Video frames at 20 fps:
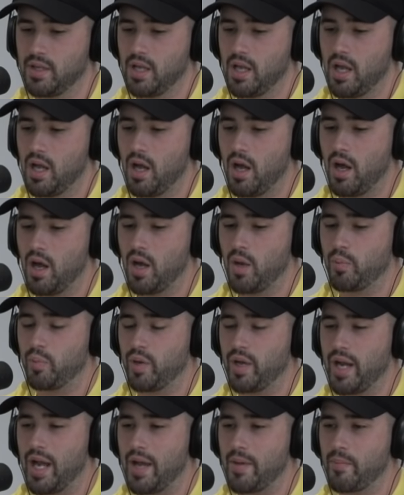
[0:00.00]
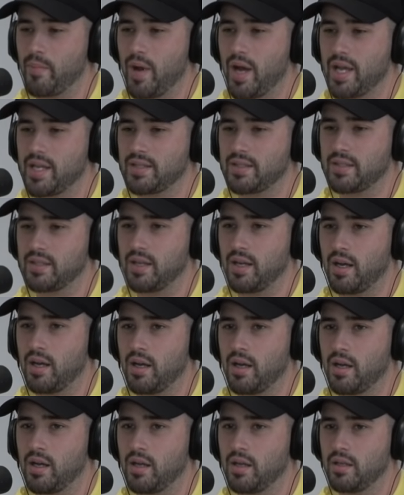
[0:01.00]
Oh, okay. Uh, but I might
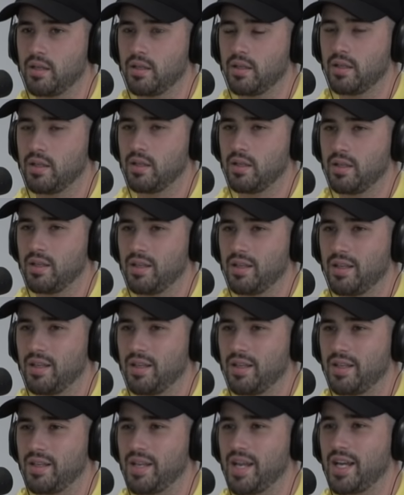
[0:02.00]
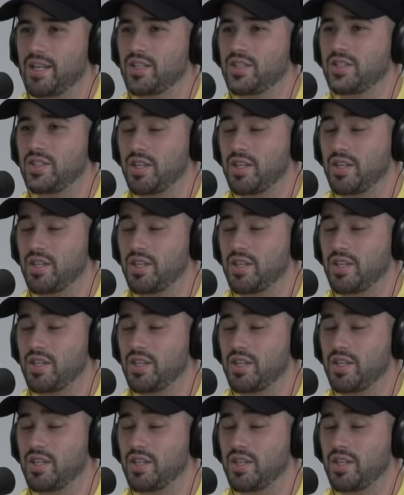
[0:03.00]
uh, next